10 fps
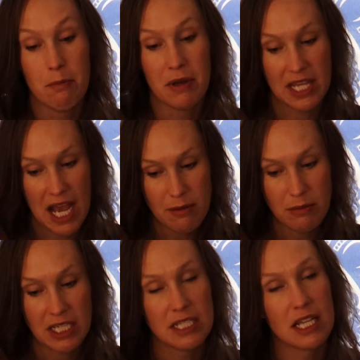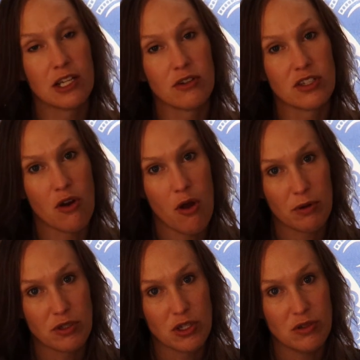But that means that there's an
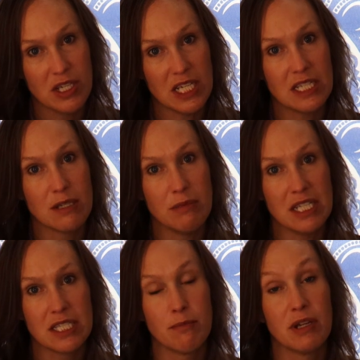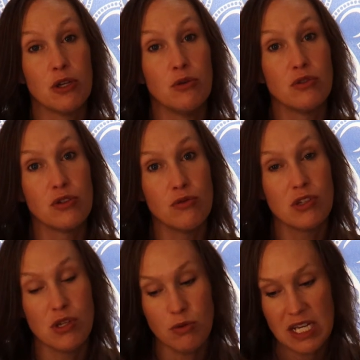opportunity to meet somebody who
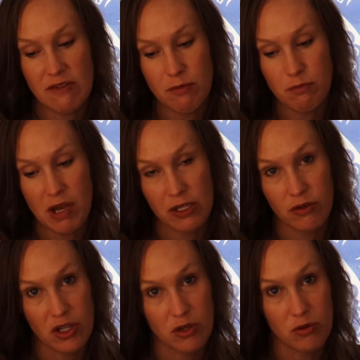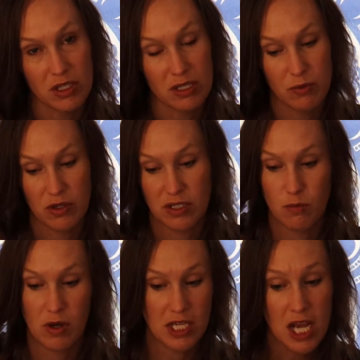suits you even better than who this
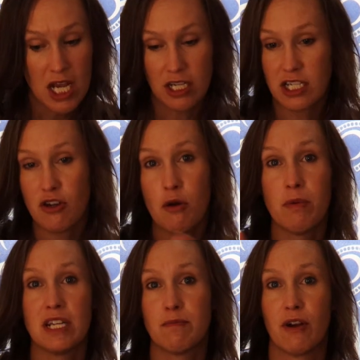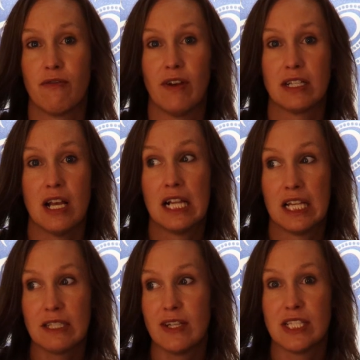person was. Because nobody's perfect.
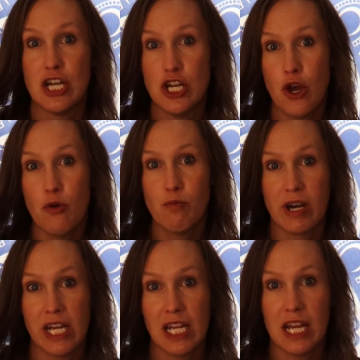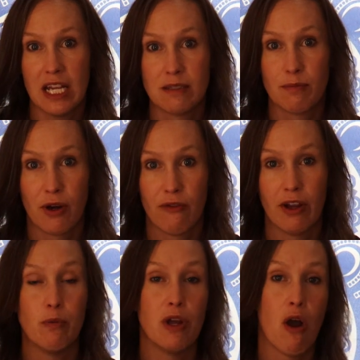Let's face it, nobody is
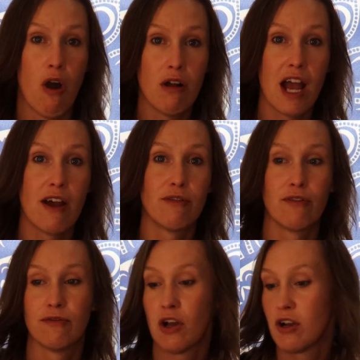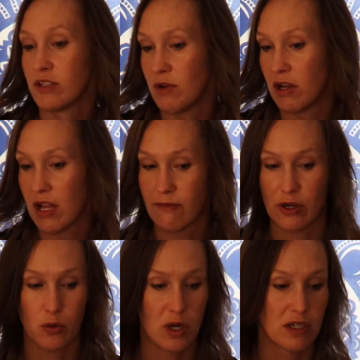perfect. We all have our flaws. We all have
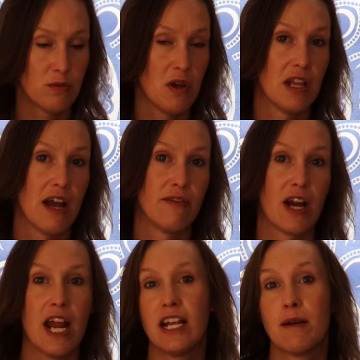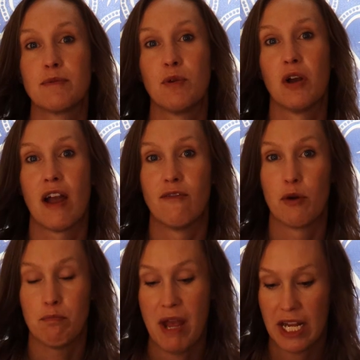our quirks. We all have our hangups. We all have
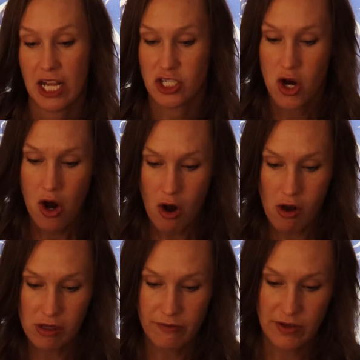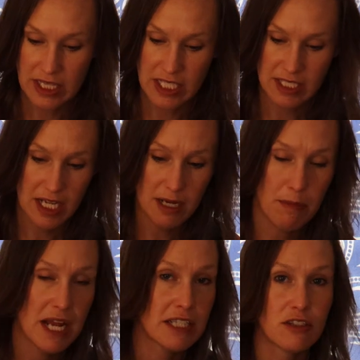our baggage. All of that. And this King of
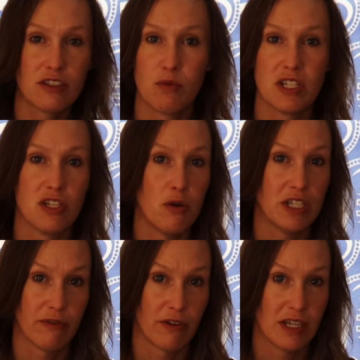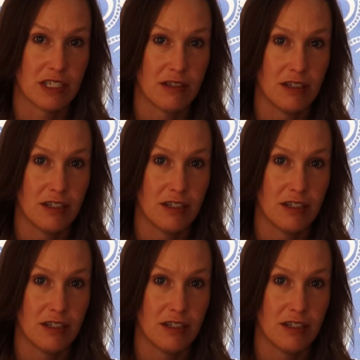Pentacles was no different.